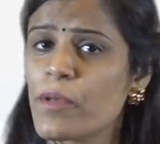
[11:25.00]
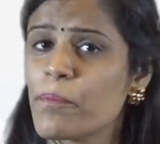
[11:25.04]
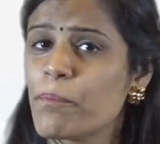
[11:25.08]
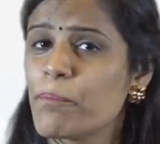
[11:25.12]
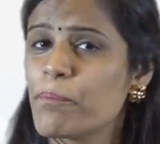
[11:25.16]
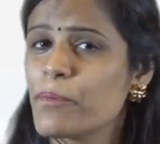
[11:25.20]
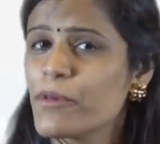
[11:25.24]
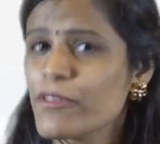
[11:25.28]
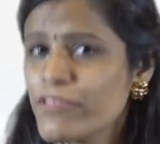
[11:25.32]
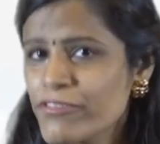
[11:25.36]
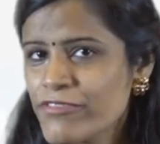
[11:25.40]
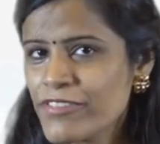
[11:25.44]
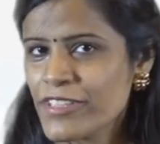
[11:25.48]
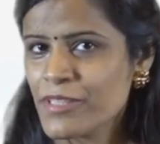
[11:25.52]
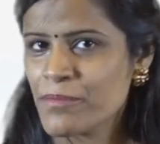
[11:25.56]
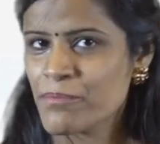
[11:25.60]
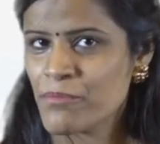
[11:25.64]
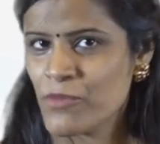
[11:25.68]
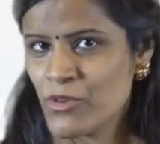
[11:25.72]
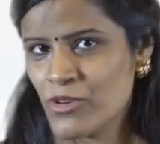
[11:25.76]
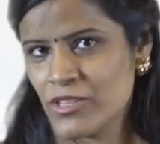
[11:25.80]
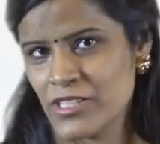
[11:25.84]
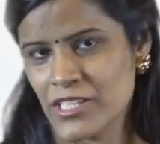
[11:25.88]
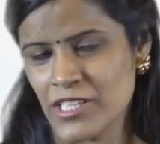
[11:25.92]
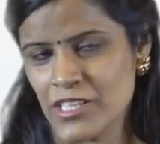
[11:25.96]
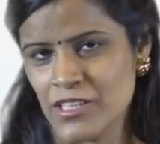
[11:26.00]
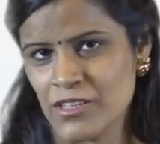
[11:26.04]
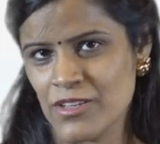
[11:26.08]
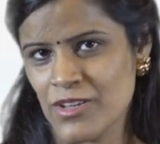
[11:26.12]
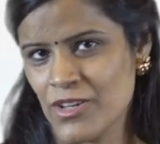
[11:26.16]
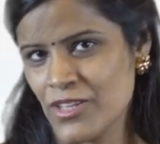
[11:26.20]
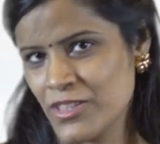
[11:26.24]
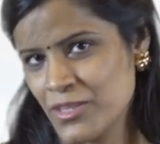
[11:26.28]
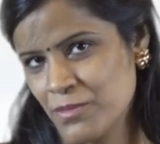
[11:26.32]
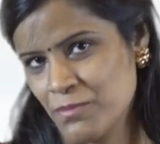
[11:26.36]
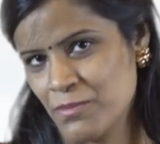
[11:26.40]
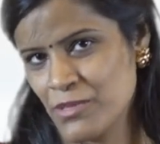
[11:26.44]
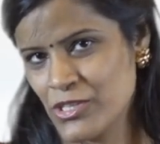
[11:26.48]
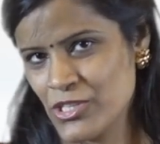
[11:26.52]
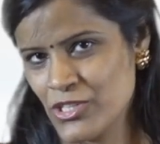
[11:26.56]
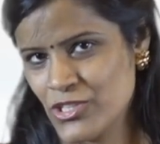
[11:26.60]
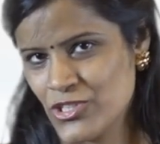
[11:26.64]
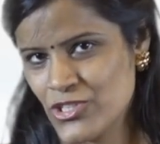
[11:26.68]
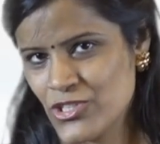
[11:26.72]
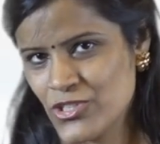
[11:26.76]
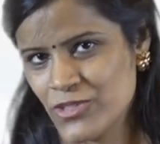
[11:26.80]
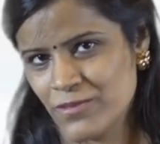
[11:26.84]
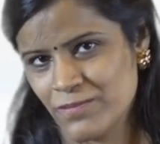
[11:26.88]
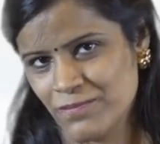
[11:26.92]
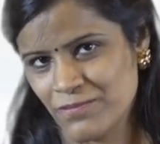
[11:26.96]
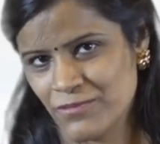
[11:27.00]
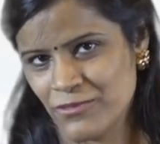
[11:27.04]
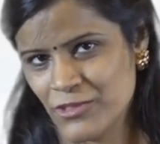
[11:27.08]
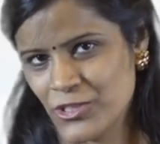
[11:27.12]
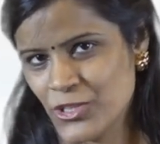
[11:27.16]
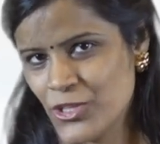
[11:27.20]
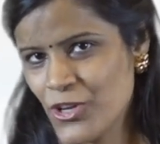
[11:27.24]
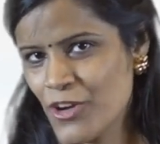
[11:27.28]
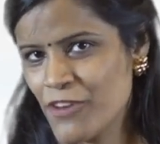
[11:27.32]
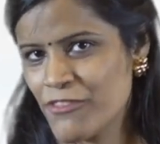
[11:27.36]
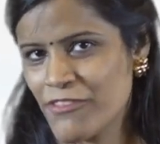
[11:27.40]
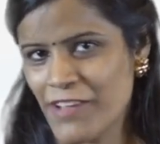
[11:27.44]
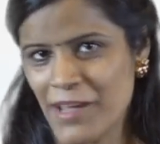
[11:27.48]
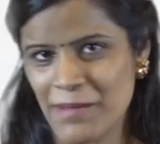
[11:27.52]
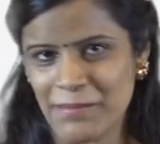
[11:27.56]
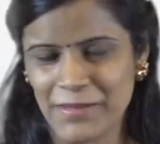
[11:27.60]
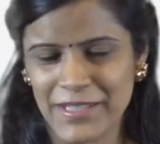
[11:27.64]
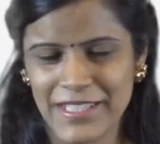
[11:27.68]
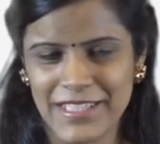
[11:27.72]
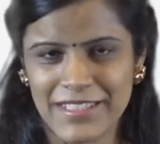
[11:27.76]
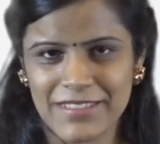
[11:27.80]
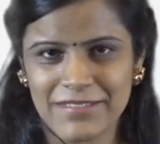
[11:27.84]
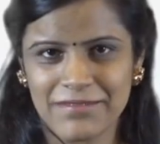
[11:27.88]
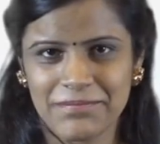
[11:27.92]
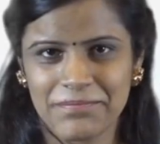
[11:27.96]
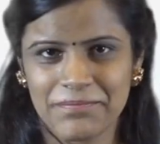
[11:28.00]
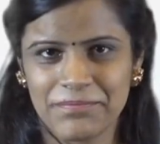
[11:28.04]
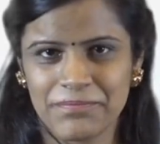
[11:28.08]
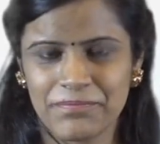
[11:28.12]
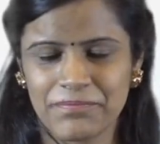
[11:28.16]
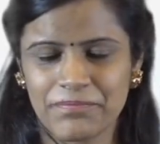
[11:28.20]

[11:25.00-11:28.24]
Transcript: or a perfect morning on the beach with your family.